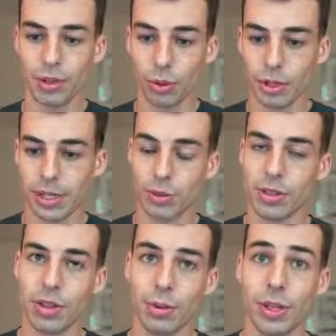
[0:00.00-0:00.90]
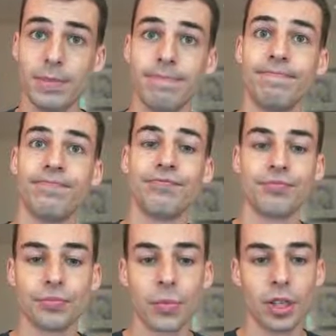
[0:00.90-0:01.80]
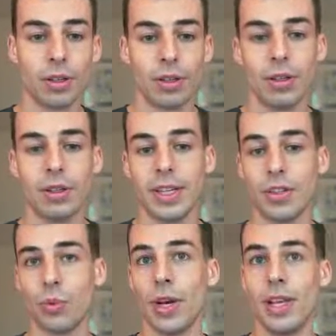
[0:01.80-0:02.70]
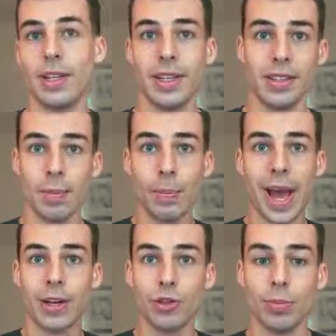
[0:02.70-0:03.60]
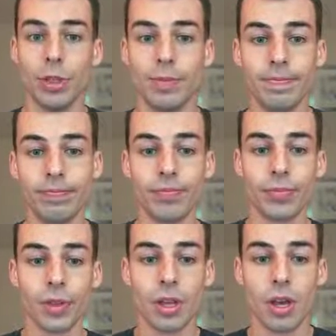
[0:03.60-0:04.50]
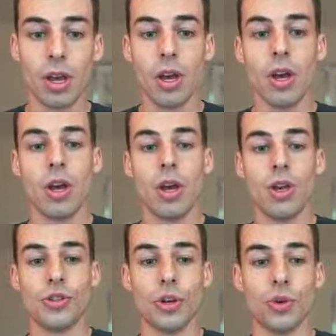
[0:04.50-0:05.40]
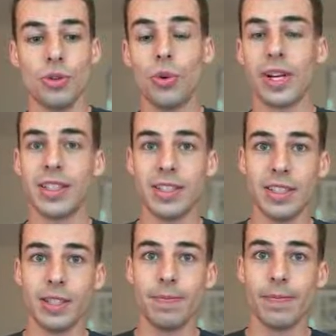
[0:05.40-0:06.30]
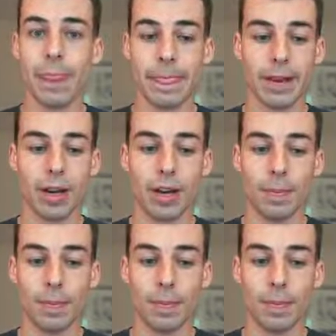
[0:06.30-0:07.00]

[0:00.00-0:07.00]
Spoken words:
or a decrease in 3. That's when it's a bad triple. So you want to see, let